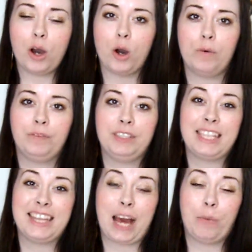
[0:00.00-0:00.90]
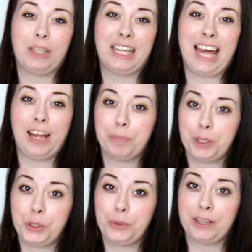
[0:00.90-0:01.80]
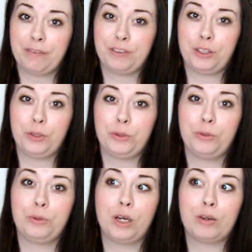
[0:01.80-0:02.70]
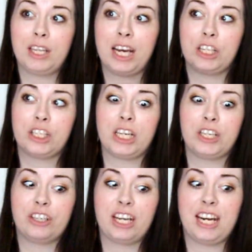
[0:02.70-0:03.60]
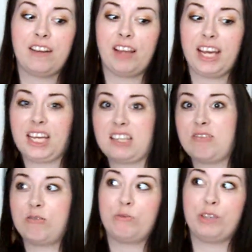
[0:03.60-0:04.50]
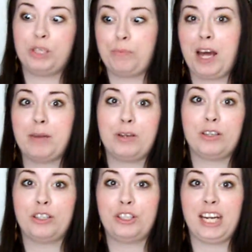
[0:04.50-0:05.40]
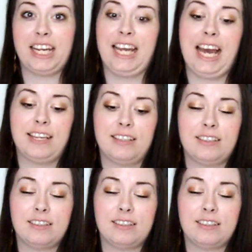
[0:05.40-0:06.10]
hopefully that will help you if you go to LUSH and you're kind of like, which body butter should I get?